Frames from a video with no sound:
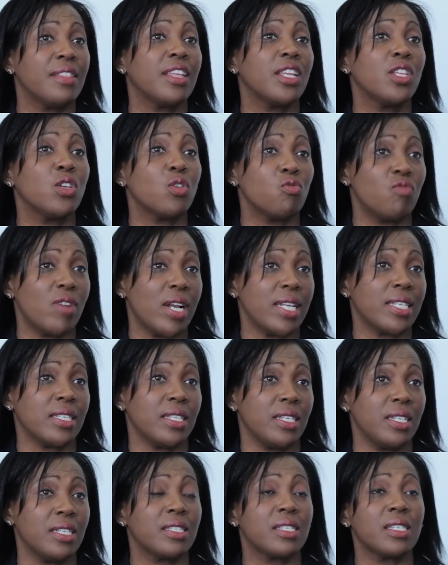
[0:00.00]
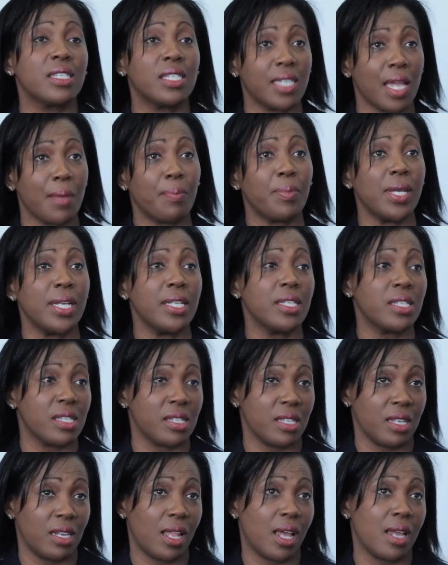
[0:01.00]
then you're ready to step into
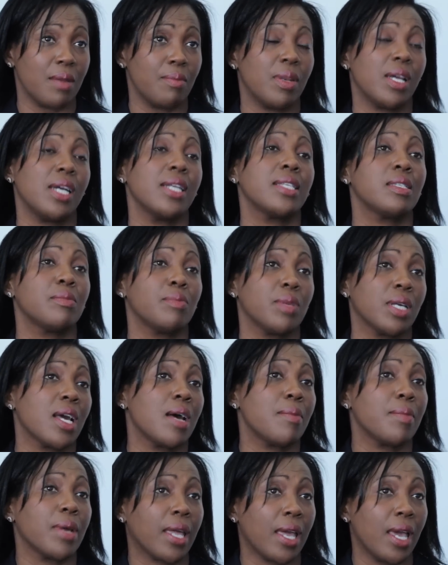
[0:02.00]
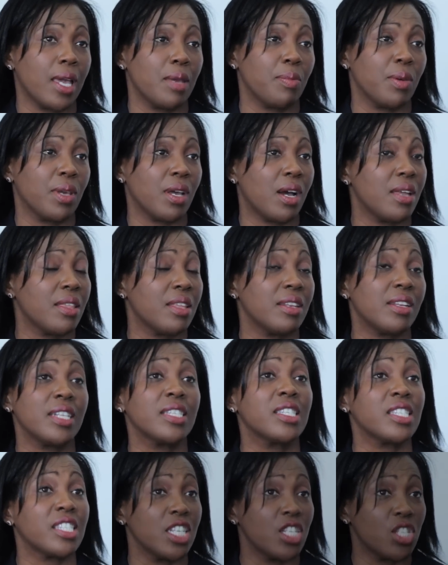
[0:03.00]
the limelight and become a KPI, then
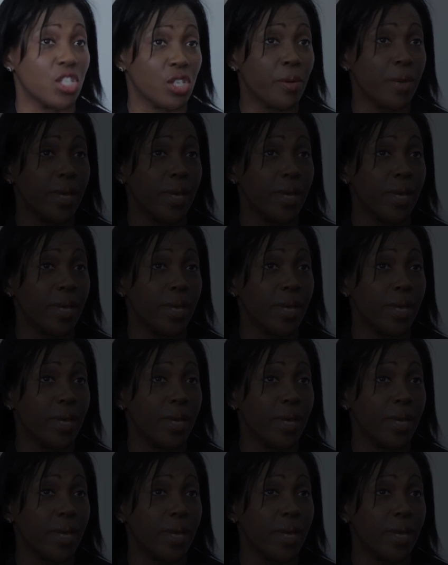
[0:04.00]
I'd say do